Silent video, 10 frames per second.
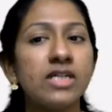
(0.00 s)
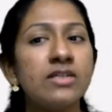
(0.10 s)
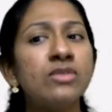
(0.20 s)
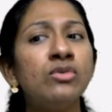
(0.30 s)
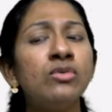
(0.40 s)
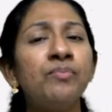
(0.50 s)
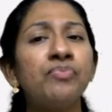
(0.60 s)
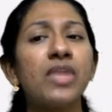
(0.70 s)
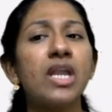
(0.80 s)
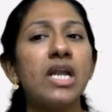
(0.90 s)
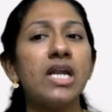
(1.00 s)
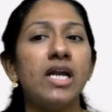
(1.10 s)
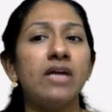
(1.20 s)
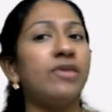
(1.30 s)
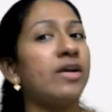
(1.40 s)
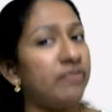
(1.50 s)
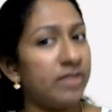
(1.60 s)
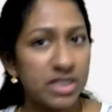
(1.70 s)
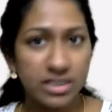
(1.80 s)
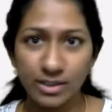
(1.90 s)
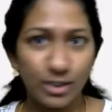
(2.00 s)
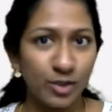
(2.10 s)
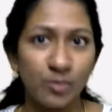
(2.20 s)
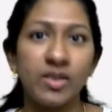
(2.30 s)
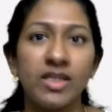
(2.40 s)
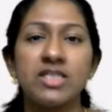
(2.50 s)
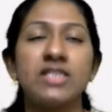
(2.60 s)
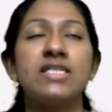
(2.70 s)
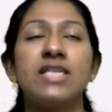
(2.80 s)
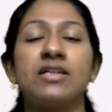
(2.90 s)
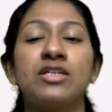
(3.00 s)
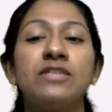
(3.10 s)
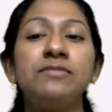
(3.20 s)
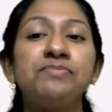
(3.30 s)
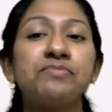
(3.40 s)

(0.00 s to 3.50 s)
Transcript: So we have finished the documentation section.